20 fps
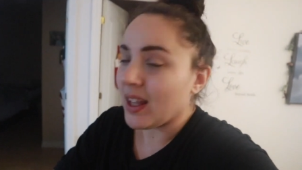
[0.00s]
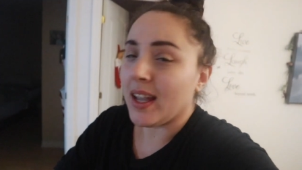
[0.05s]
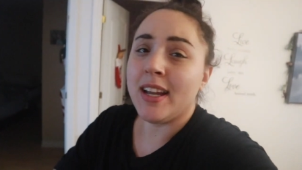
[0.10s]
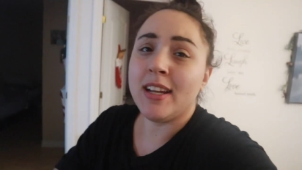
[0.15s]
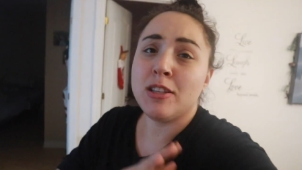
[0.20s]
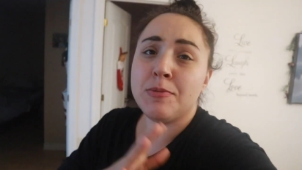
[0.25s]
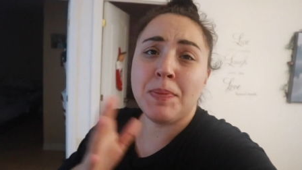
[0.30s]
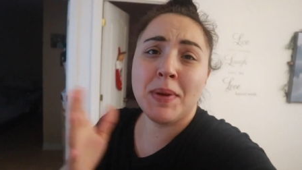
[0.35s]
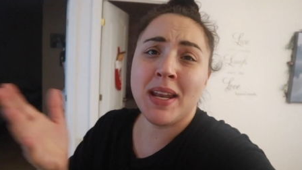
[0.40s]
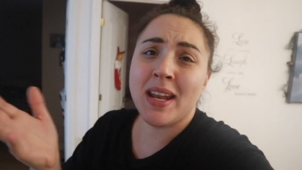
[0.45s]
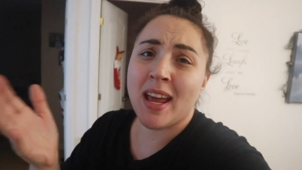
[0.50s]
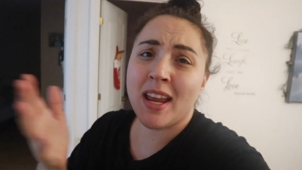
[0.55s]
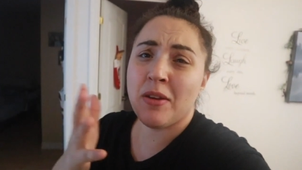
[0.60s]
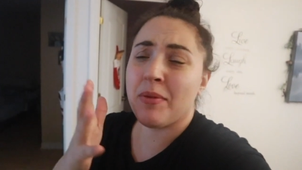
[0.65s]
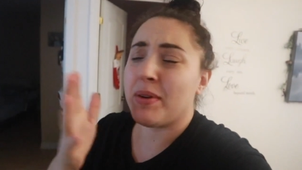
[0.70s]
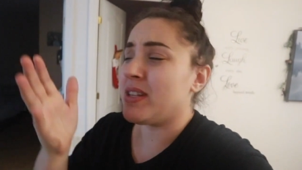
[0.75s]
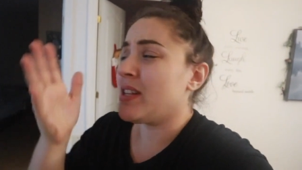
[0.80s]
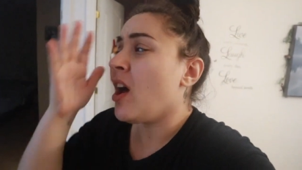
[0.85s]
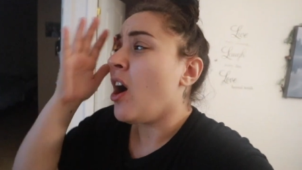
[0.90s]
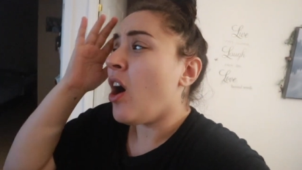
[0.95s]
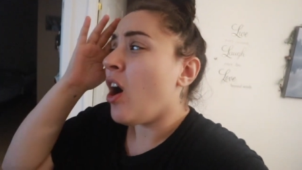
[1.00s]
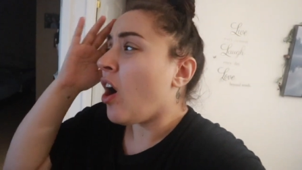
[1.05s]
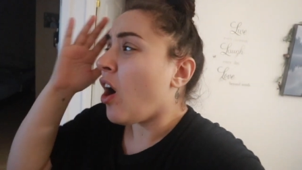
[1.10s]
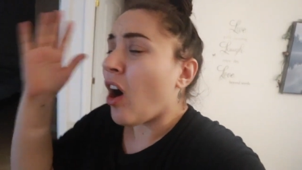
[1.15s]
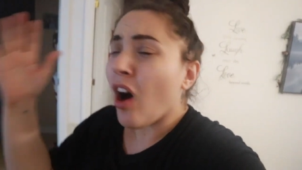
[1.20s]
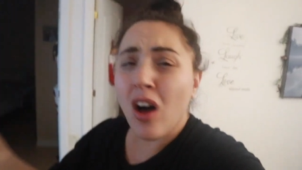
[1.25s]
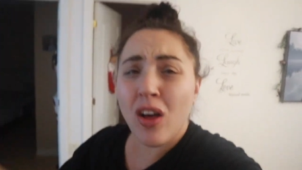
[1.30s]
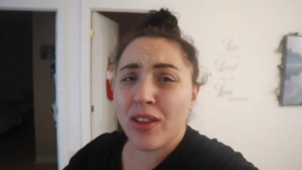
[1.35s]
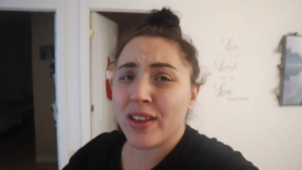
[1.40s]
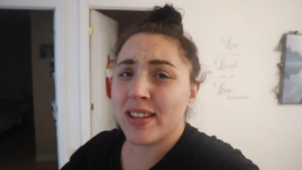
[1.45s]
It's been, anyways,
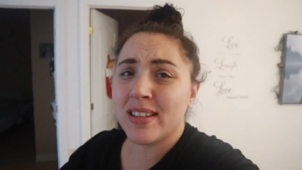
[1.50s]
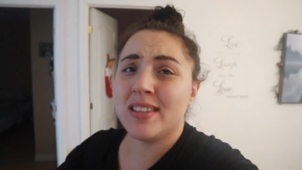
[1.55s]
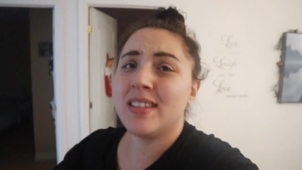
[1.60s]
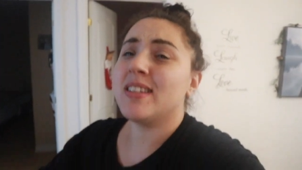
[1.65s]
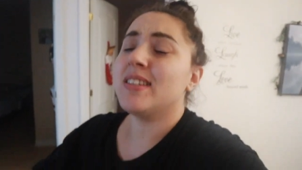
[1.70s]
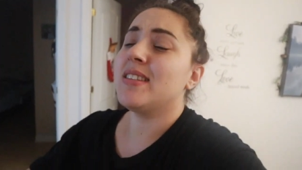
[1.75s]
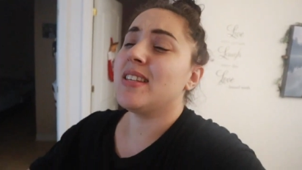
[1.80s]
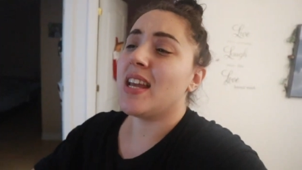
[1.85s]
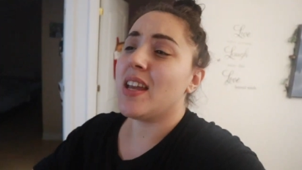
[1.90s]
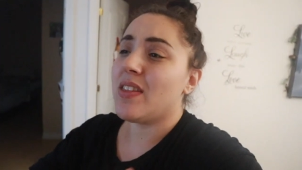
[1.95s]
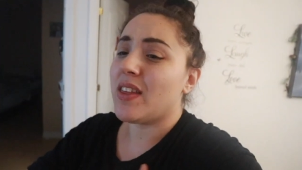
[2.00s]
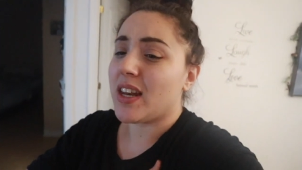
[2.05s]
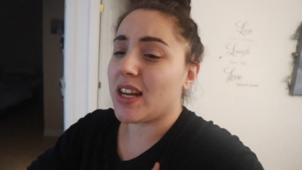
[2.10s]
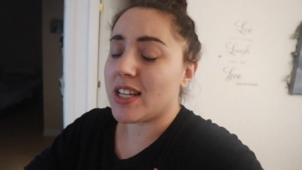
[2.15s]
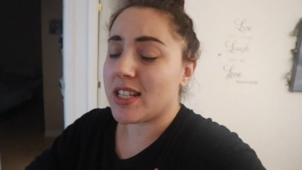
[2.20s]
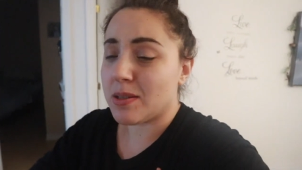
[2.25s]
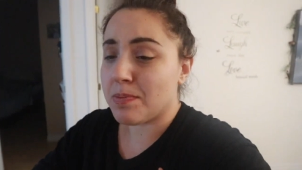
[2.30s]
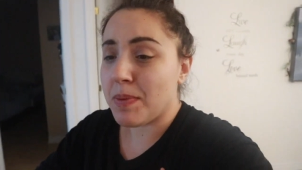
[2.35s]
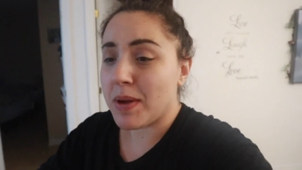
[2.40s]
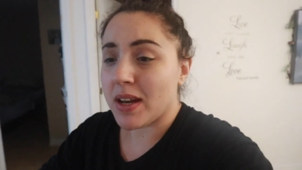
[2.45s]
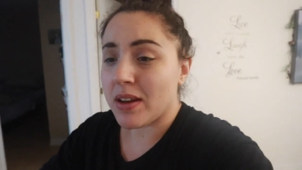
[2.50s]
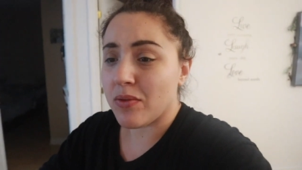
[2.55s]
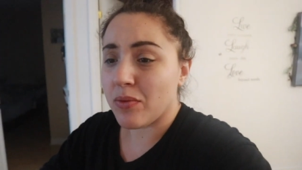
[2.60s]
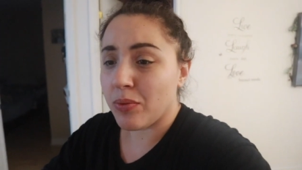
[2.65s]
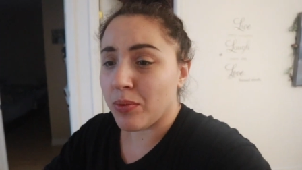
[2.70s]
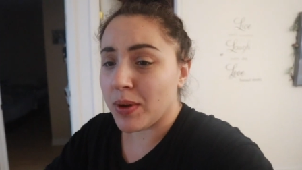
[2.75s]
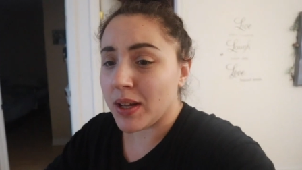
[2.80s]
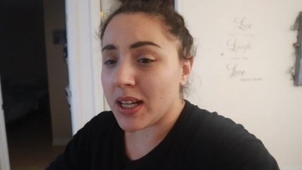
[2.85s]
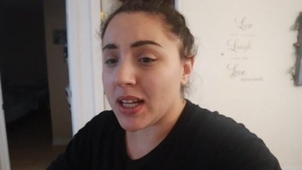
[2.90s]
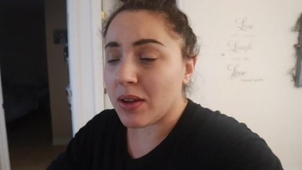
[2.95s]
all this to say that it's
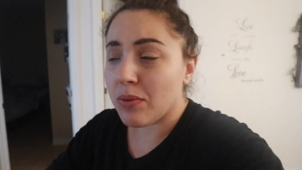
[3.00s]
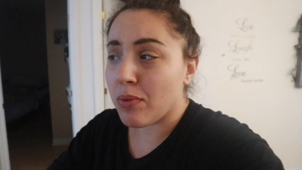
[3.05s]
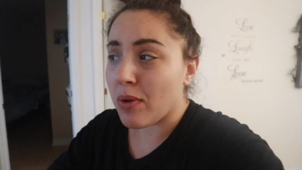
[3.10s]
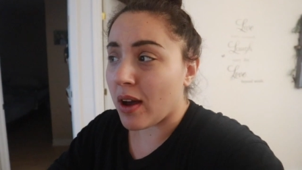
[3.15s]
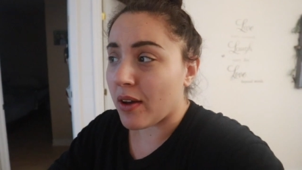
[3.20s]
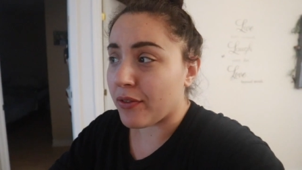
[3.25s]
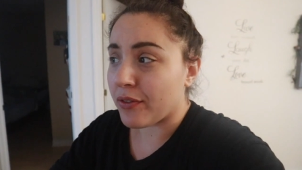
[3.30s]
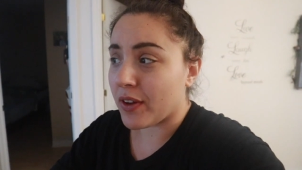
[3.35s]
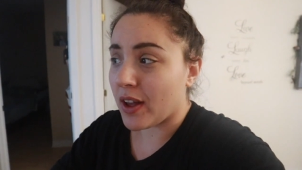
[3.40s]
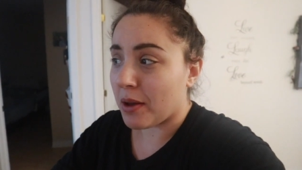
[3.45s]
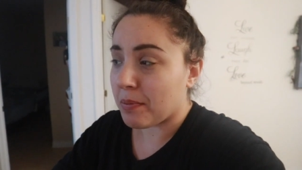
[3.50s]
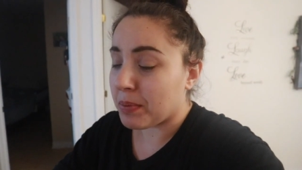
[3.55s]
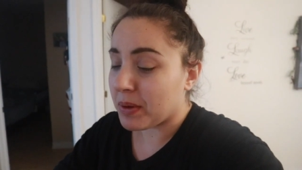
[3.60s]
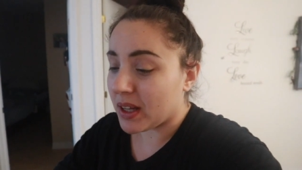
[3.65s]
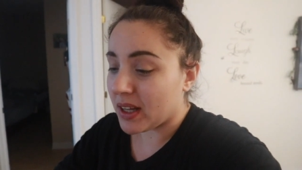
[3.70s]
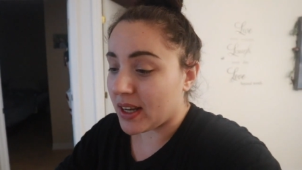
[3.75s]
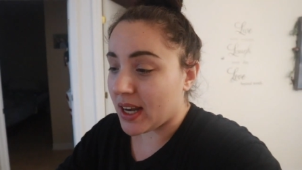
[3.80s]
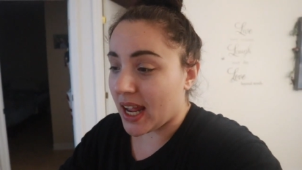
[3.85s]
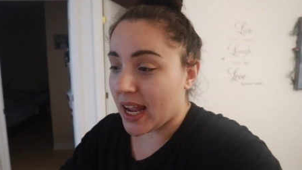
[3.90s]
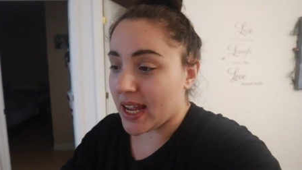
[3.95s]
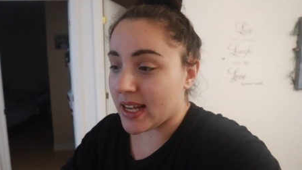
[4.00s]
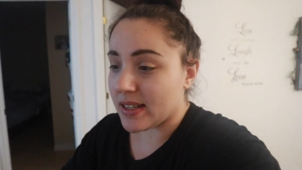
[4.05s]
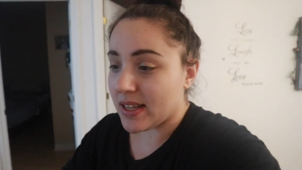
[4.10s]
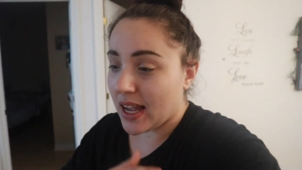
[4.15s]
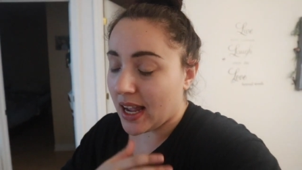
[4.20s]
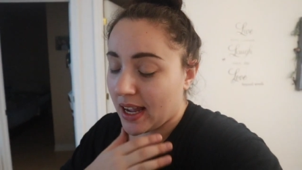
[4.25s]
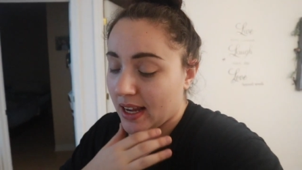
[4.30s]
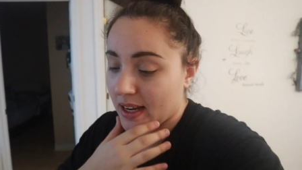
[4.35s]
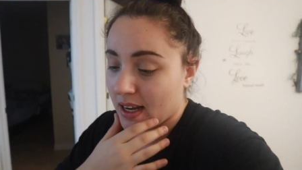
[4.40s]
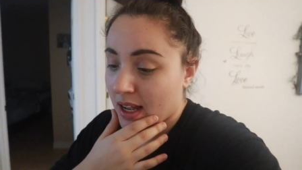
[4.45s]
been really rough couple of days
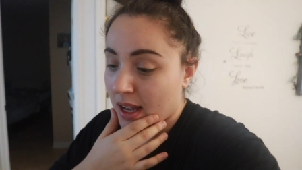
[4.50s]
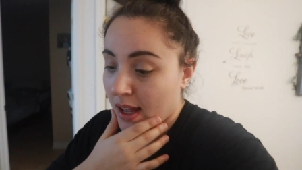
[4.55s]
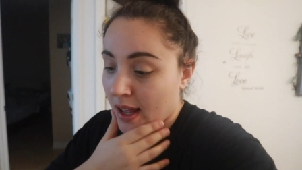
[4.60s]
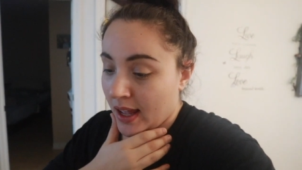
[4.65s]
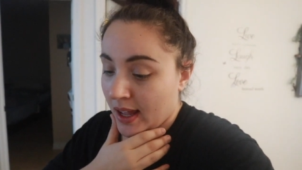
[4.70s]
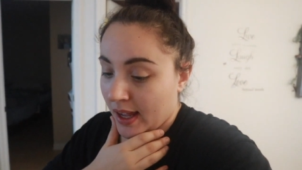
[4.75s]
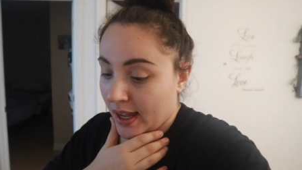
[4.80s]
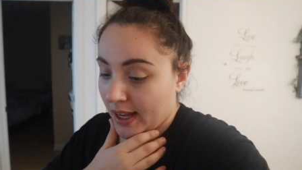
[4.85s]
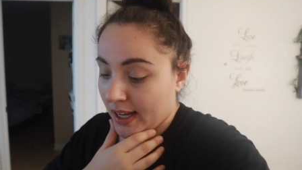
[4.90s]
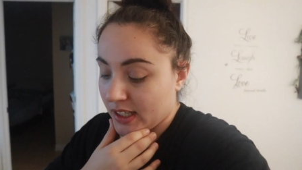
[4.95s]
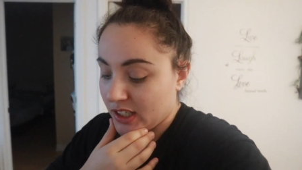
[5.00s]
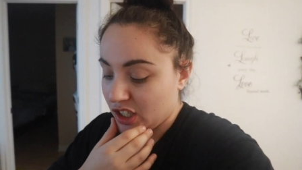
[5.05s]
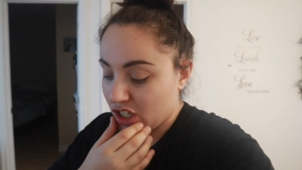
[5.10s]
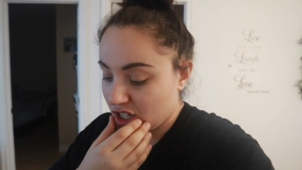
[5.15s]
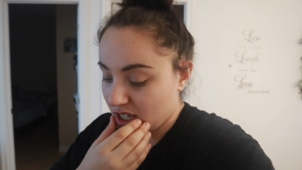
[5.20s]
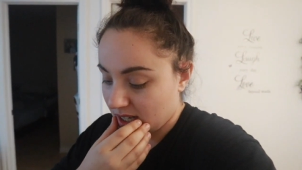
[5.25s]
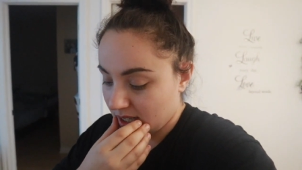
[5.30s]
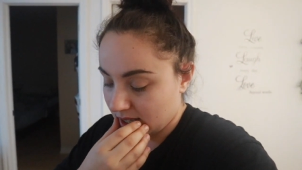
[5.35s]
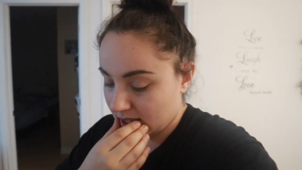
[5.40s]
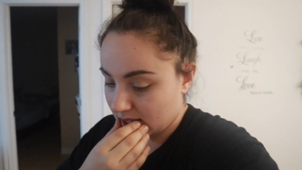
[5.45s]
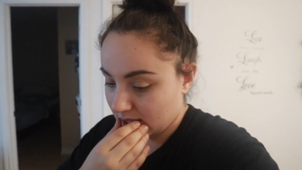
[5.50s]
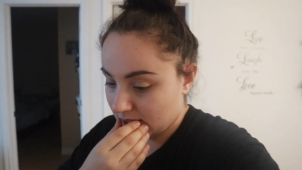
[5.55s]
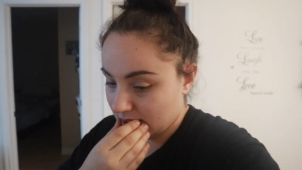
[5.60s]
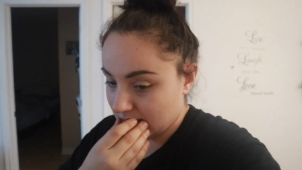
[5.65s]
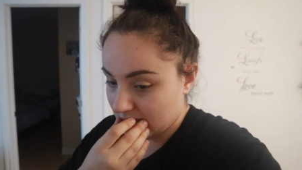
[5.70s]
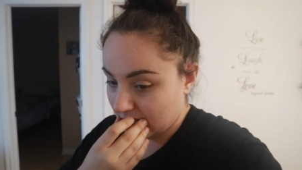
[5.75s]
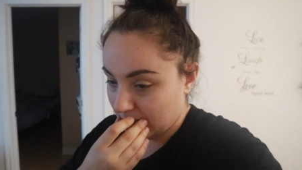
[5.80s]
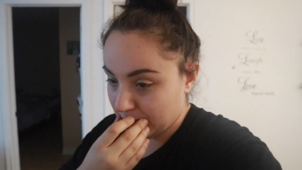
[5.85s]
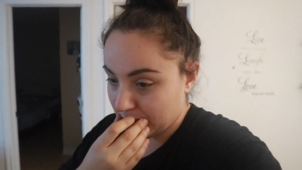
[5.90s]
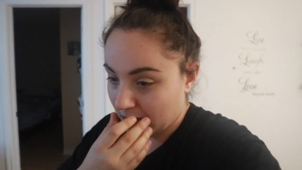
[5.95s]
and it's
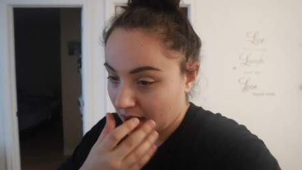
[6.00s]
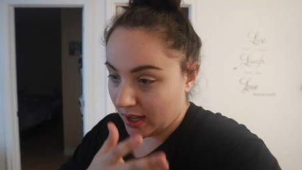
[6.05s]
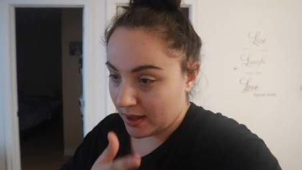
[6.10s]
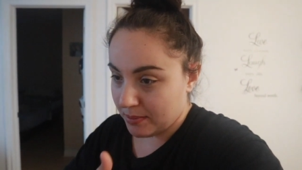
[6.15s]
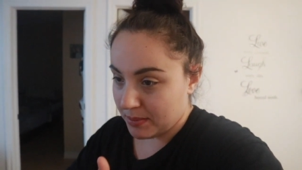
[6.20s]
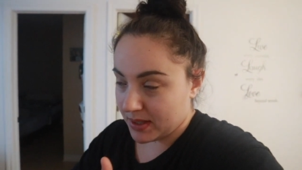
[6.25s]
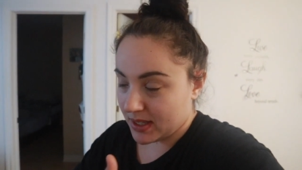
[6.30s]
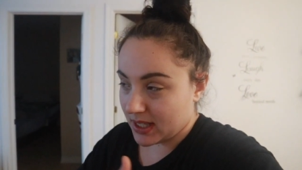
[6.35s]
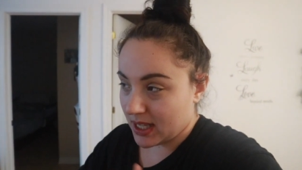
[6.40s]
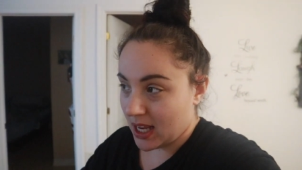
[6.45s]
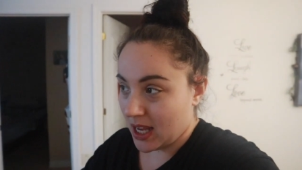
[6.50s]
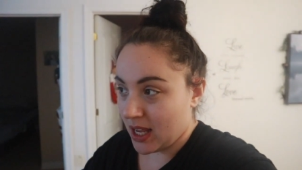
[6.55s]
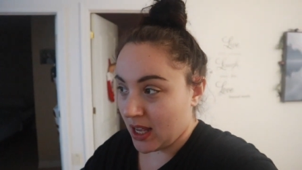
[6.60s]
just sometimes